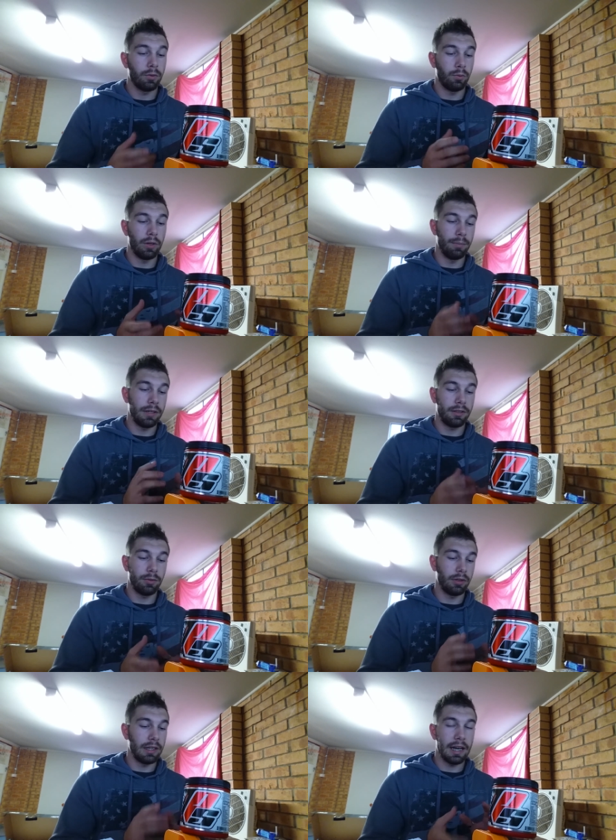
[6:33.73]
it mixes
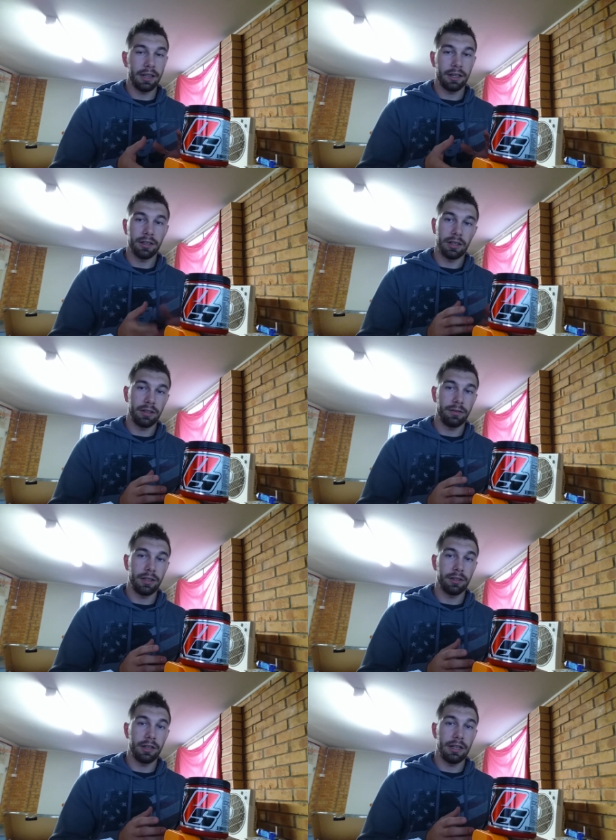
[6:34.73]
with the other kind of
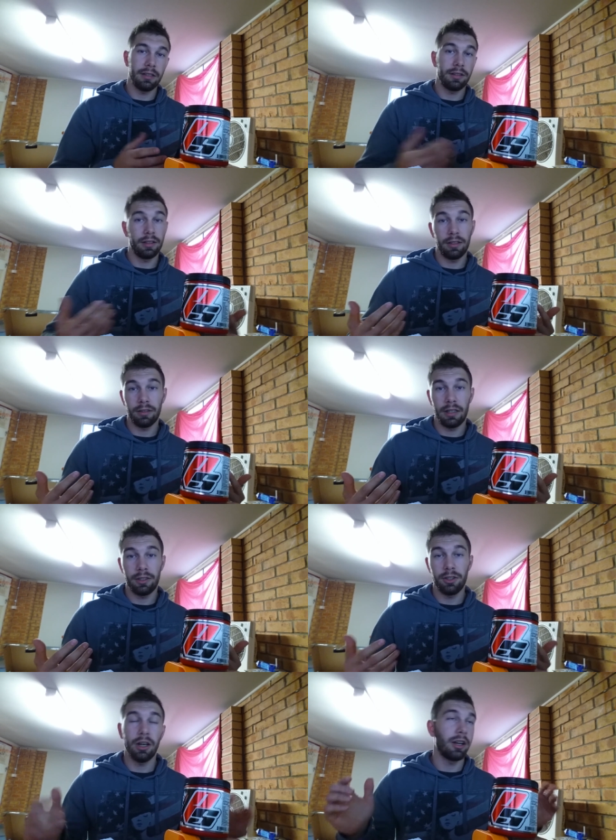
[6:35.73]
ingredients that
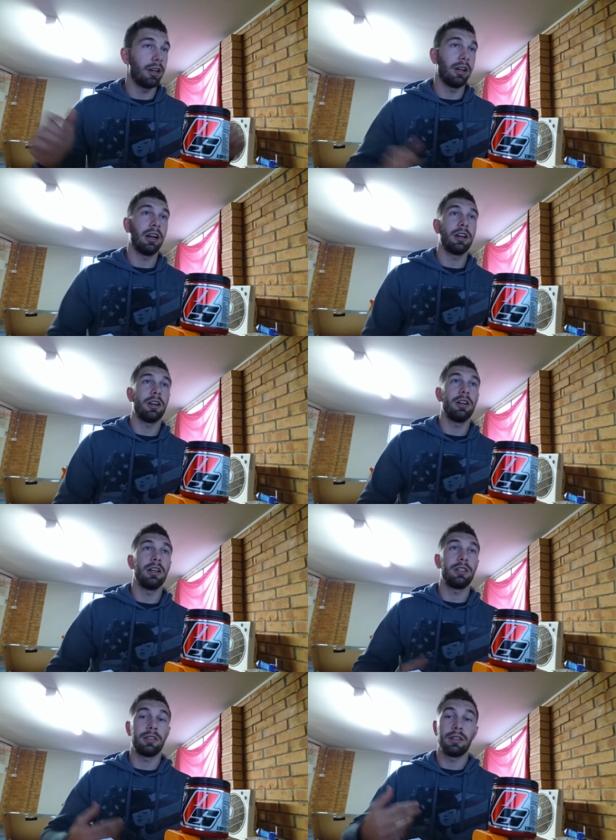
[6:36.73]
hit you. I don't know.
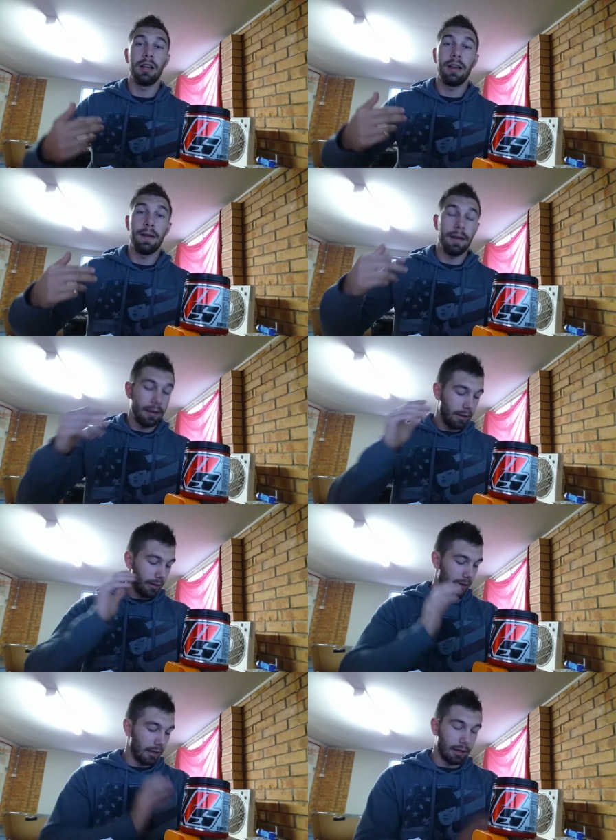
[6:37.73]
It just,
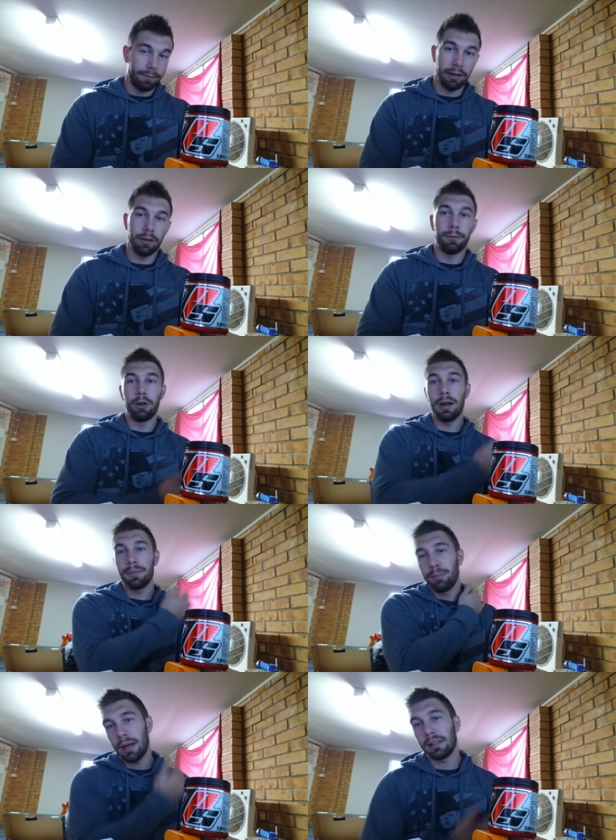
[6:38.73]
I felt it in the
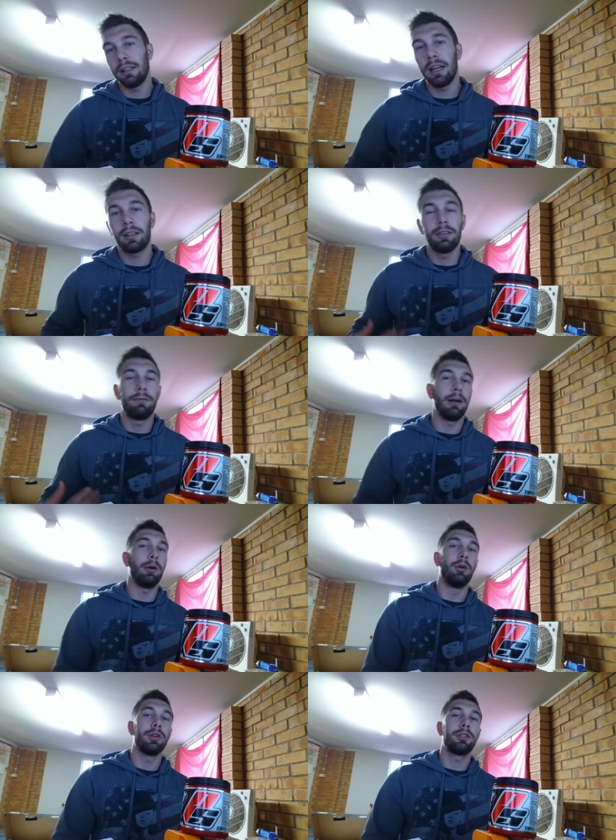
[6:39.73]
forearms, back and neck,
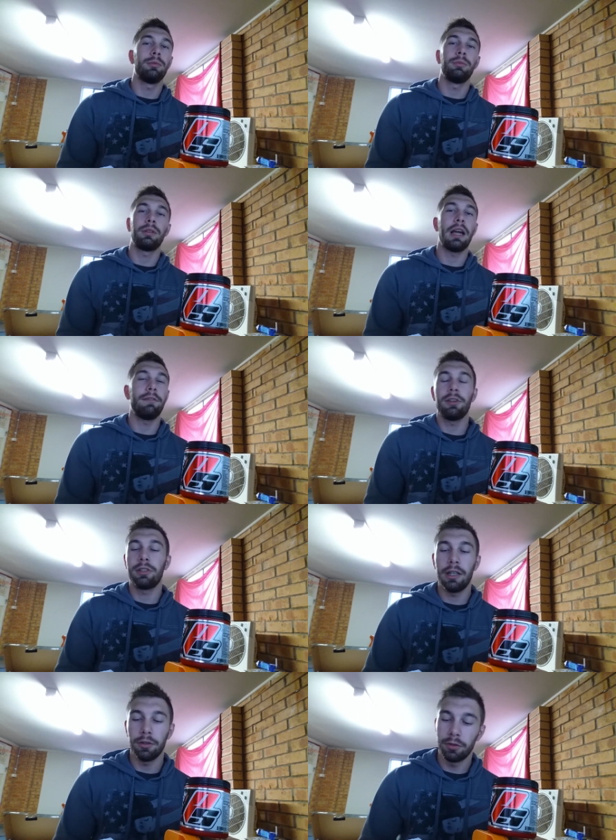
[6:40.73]
felt awesome, gave those
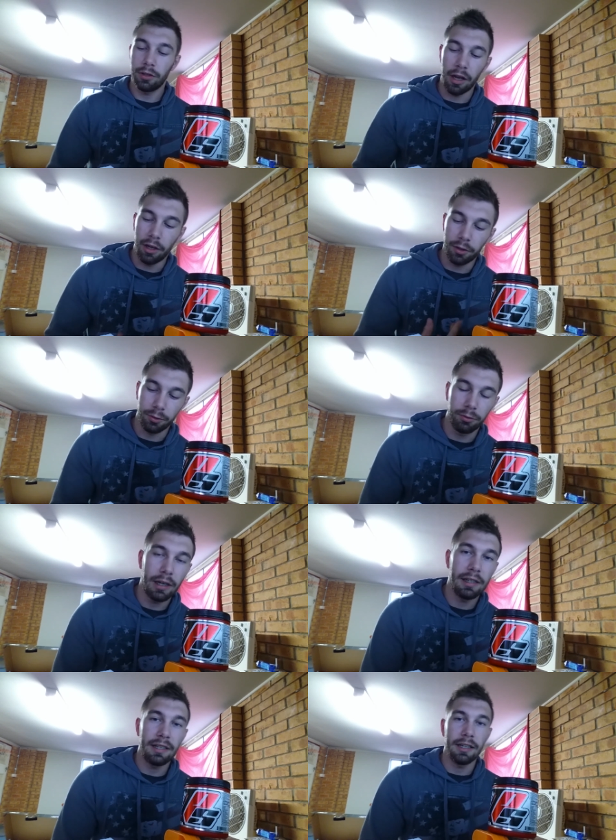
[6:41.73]
tingles, and I was
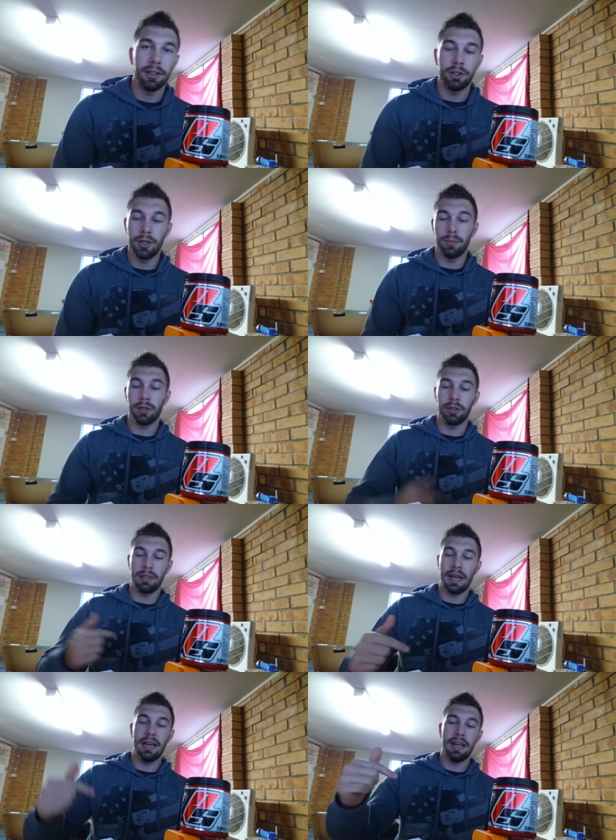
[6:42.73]
ready to hit the gym. So
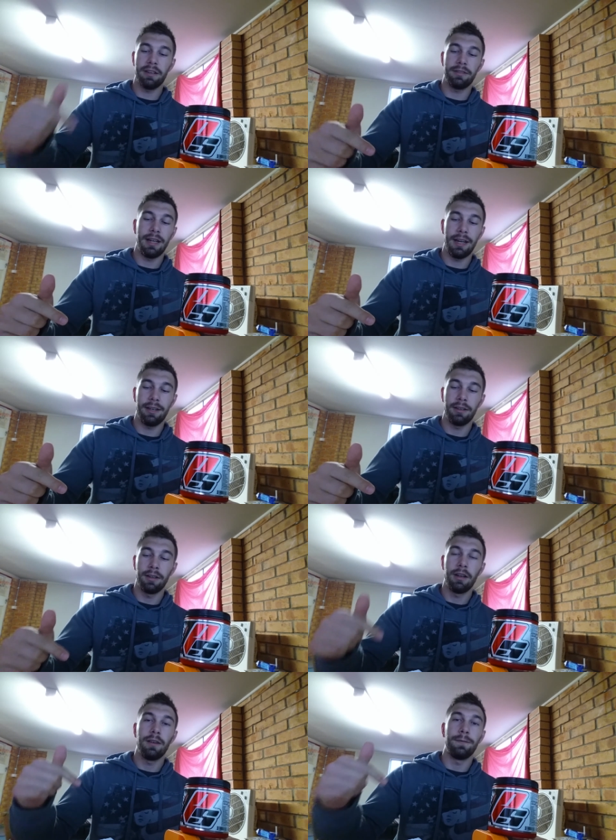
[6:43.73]
10 out of 10
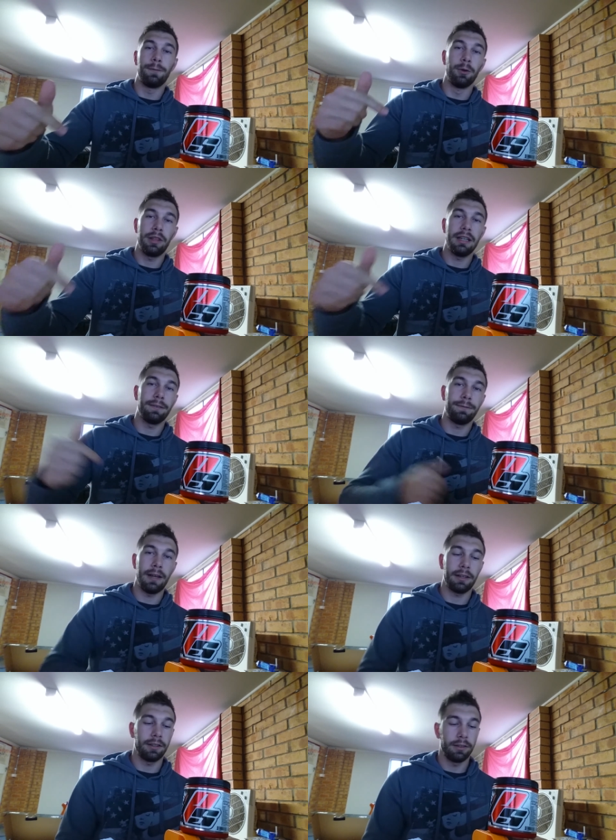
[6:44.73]
for the
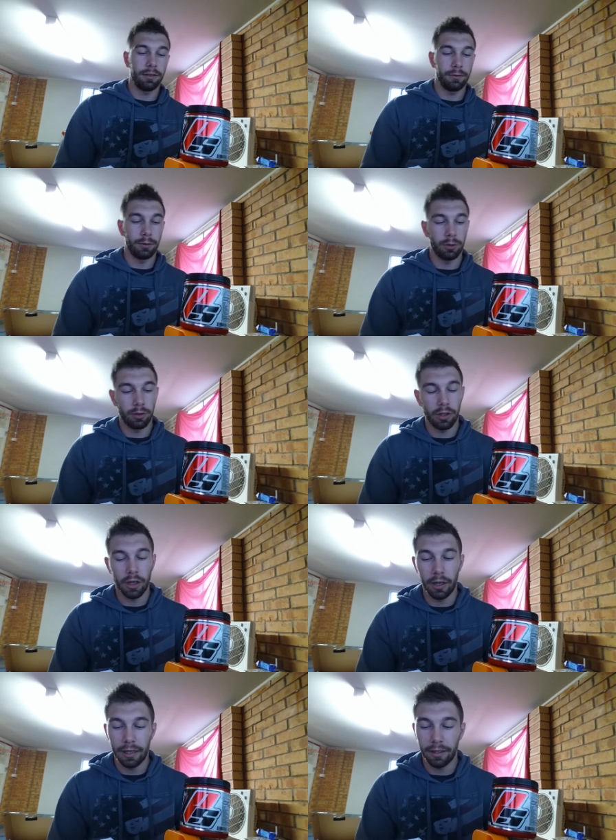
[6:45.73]
effect for
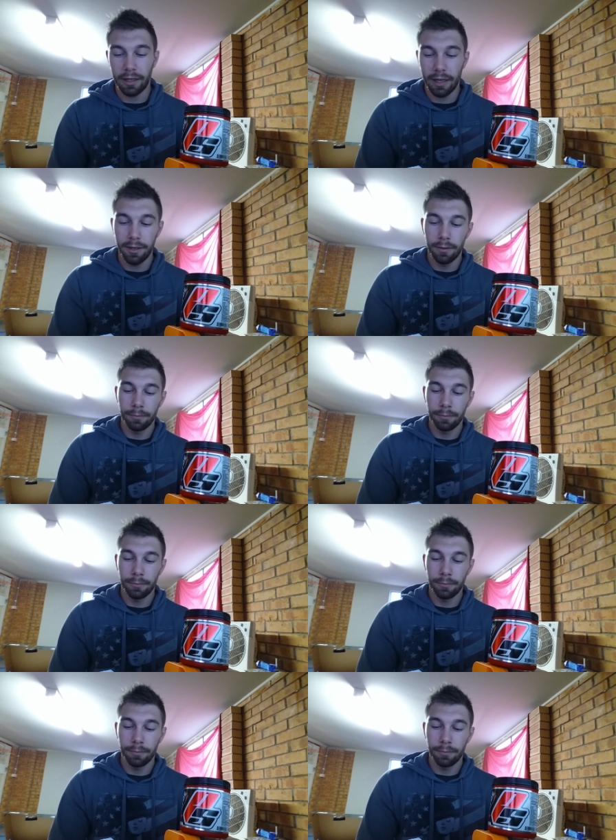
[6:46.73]
HYDE, okay?